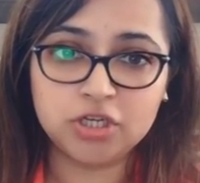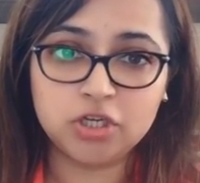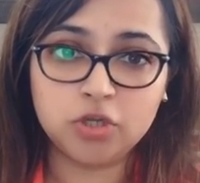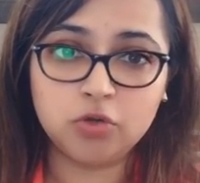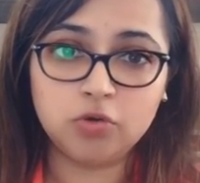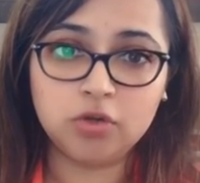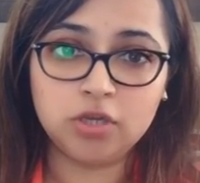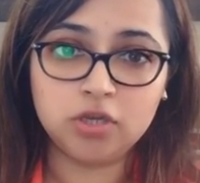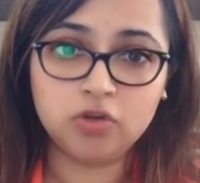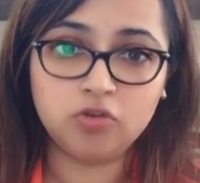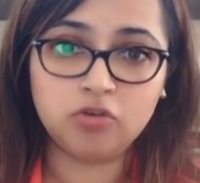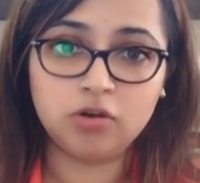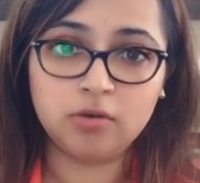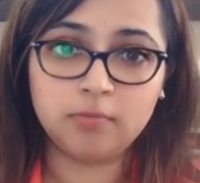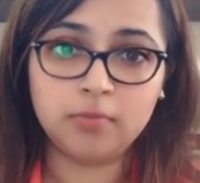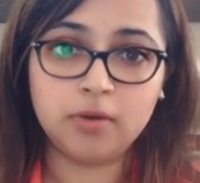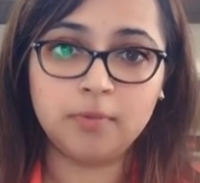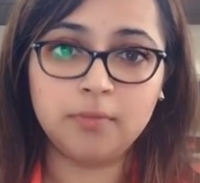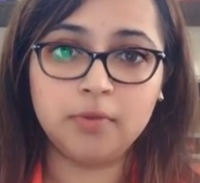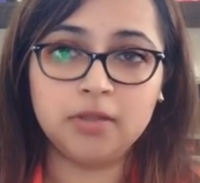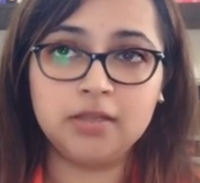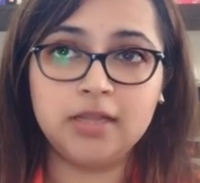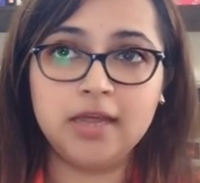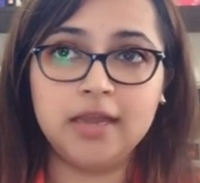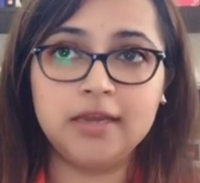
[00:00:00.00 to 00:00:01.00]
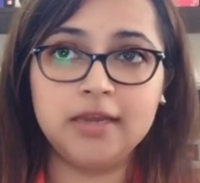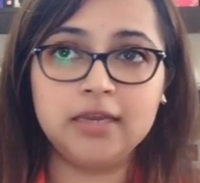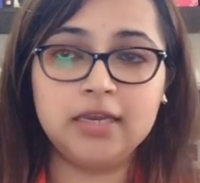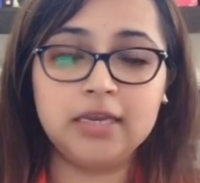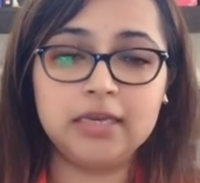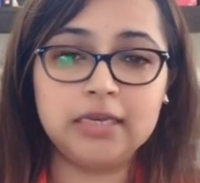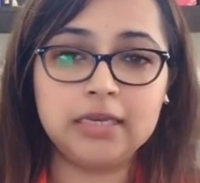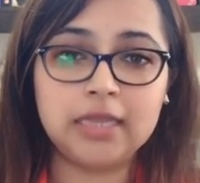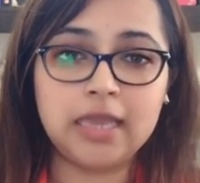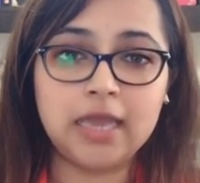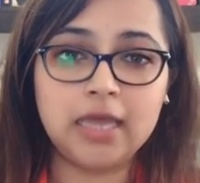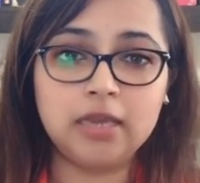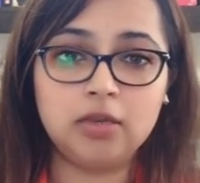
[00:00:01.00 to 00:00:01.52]
you need to remember that
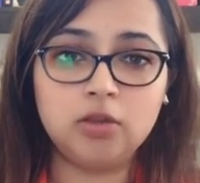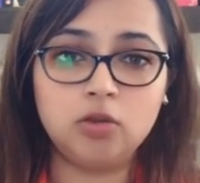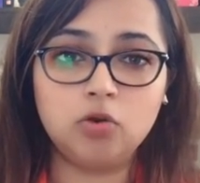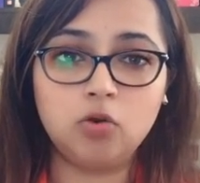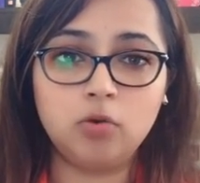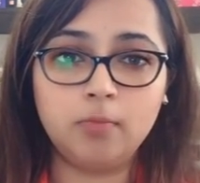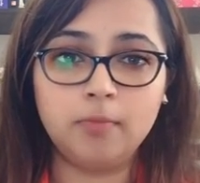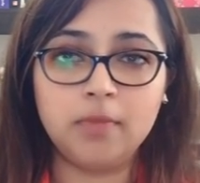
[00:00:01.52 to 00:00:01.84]
it can, you know,